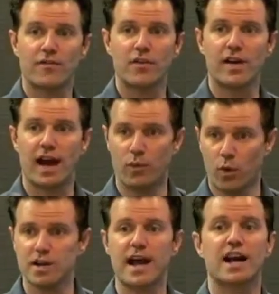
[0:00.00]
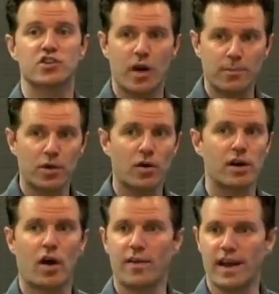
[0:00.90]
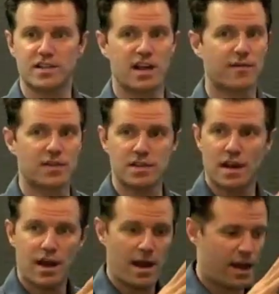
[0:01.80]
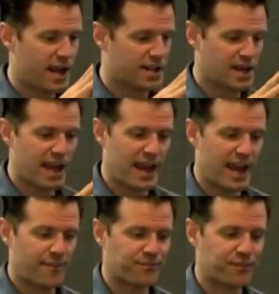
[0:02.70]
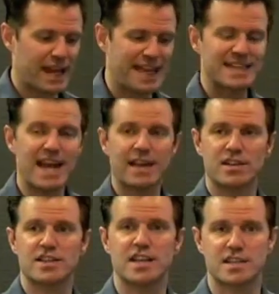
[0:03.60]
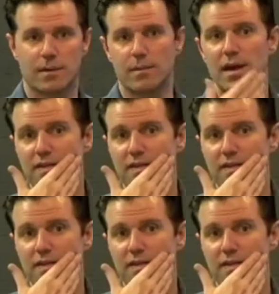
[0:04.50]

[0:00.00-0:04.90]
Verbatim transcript: If you've got Word docs, you upload it. All that stuff is, is inside the system.